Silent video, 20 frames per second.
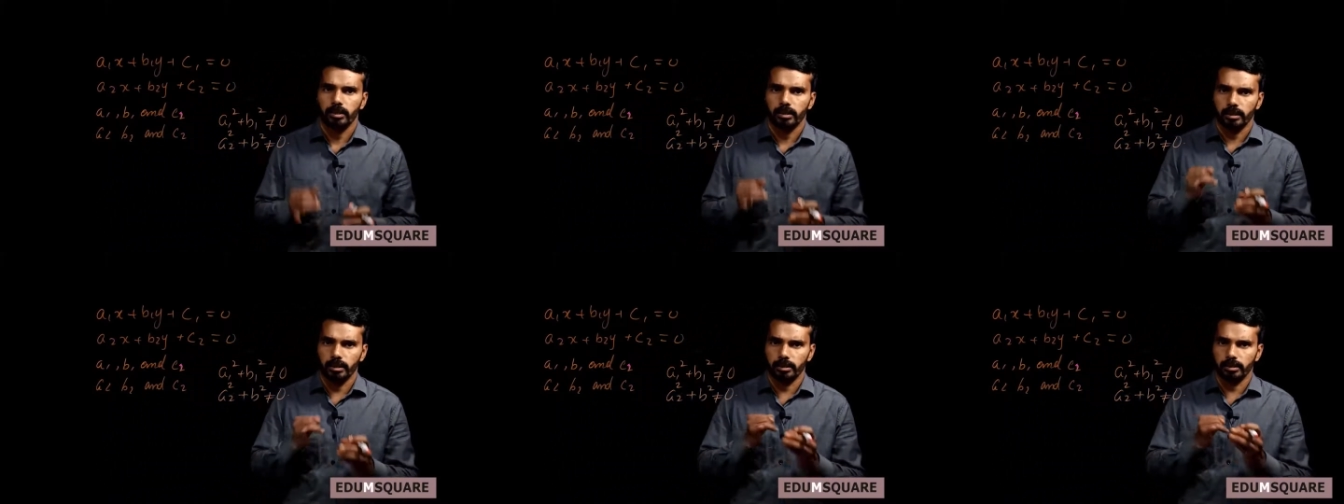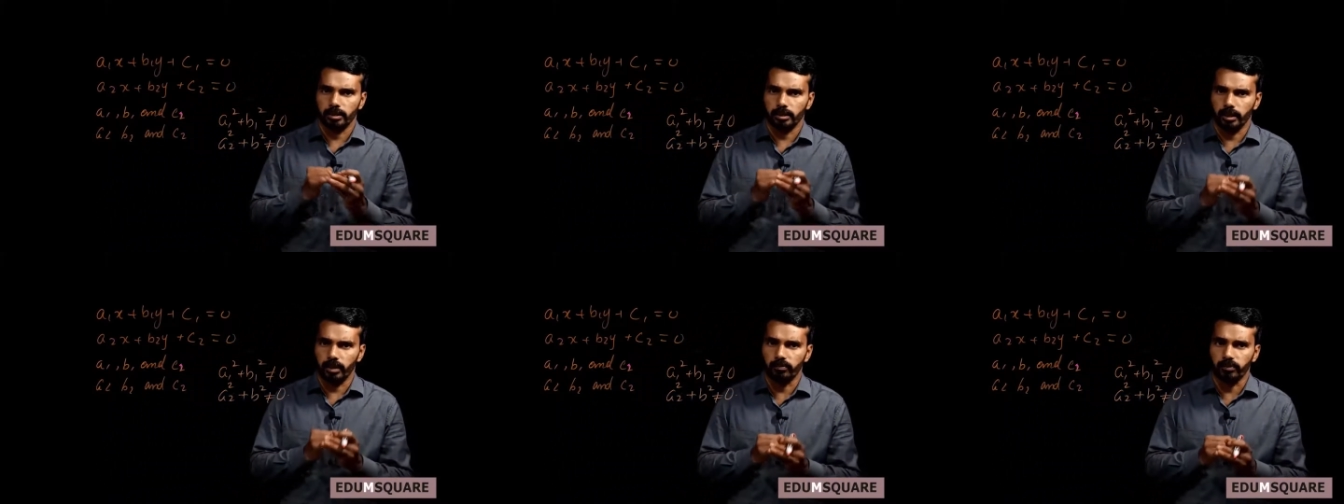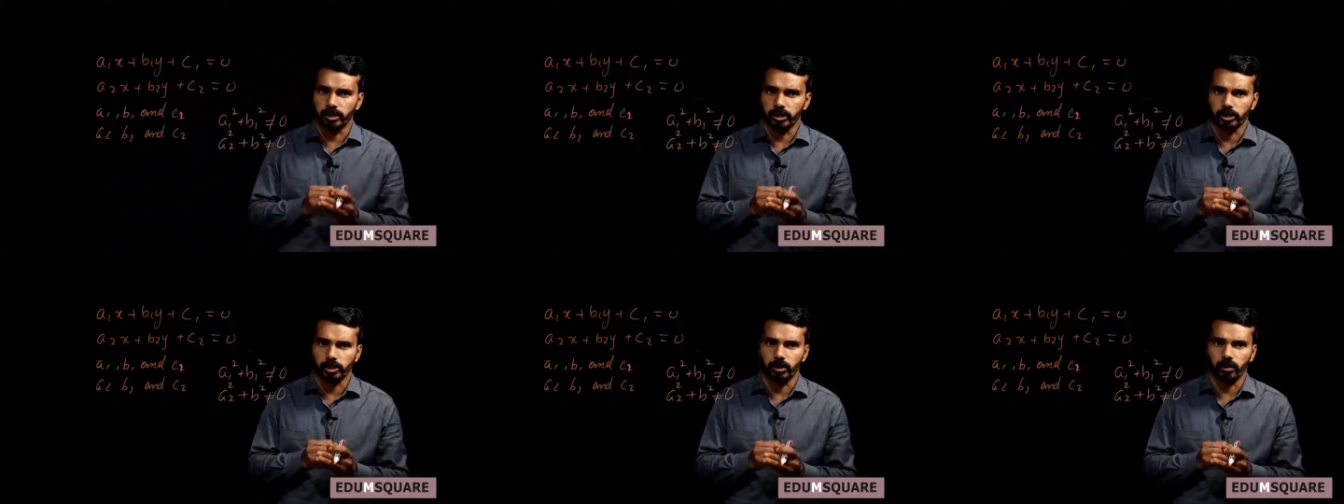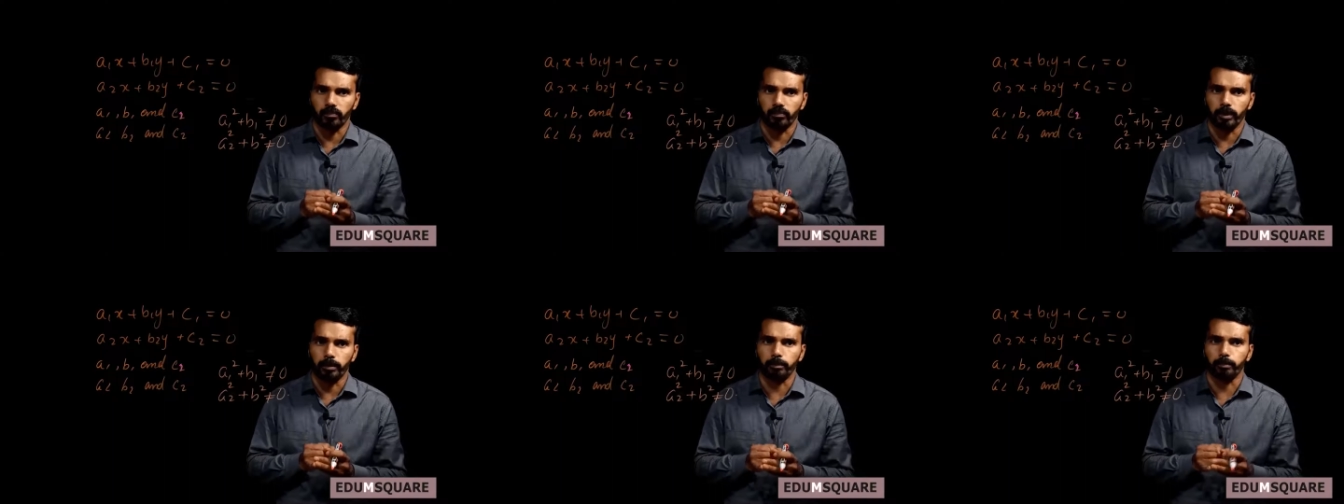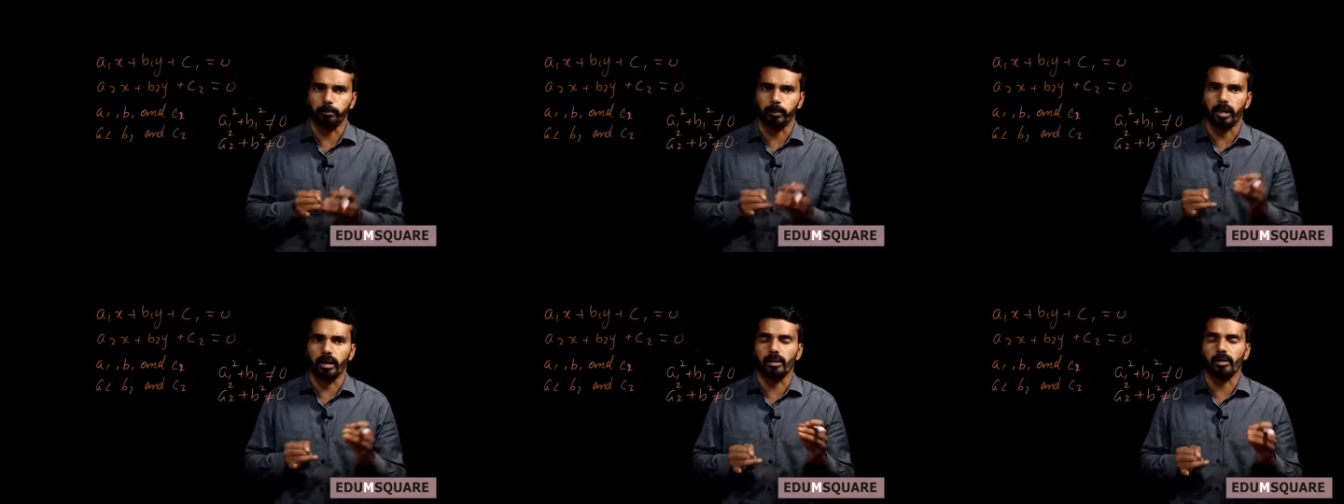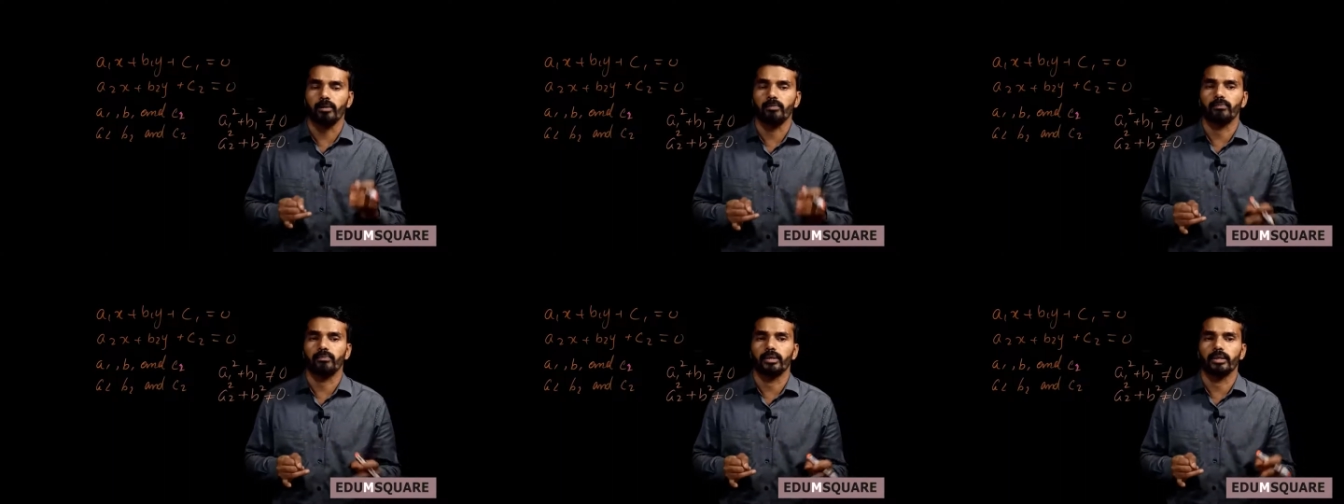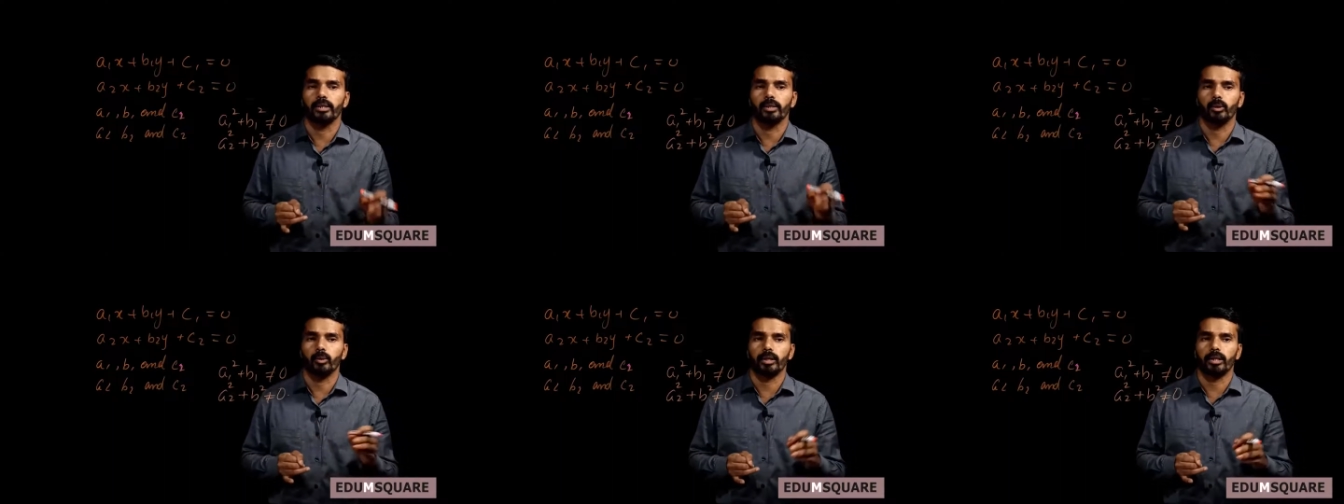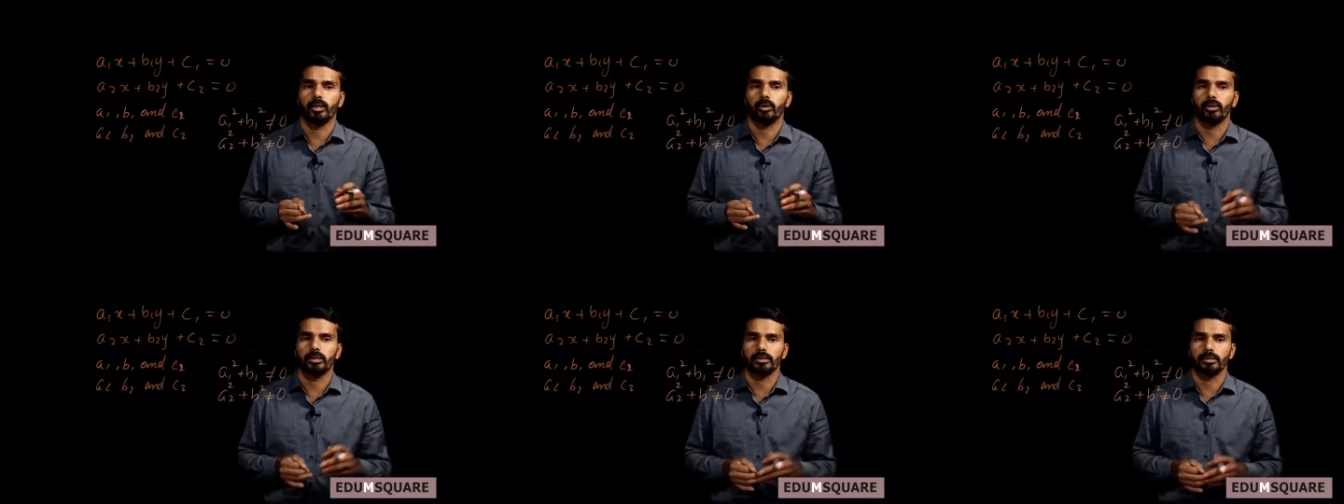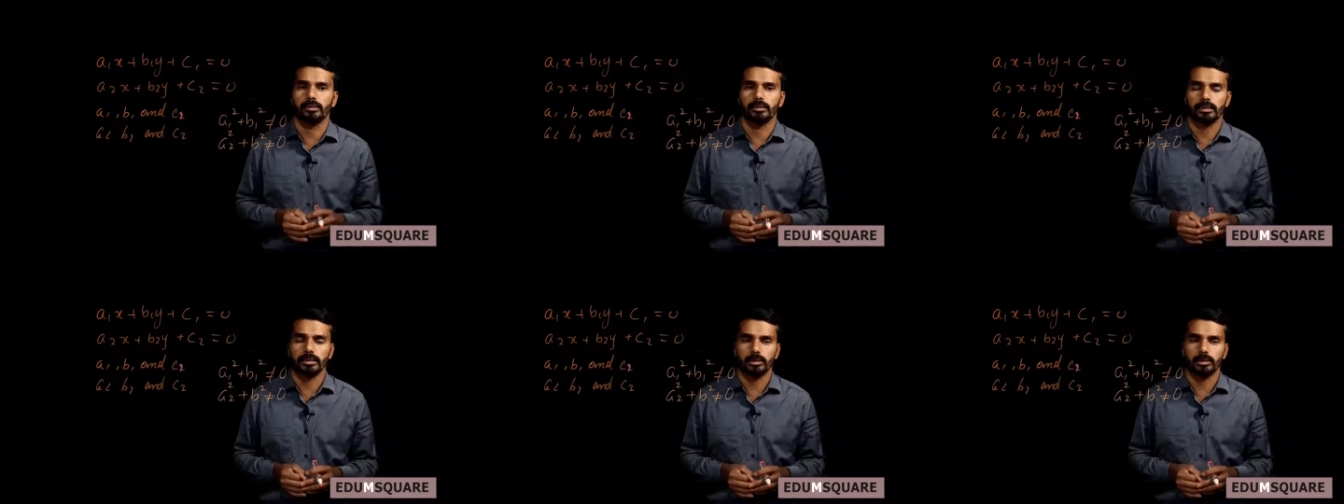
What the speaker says: The definition of a pair of linear equations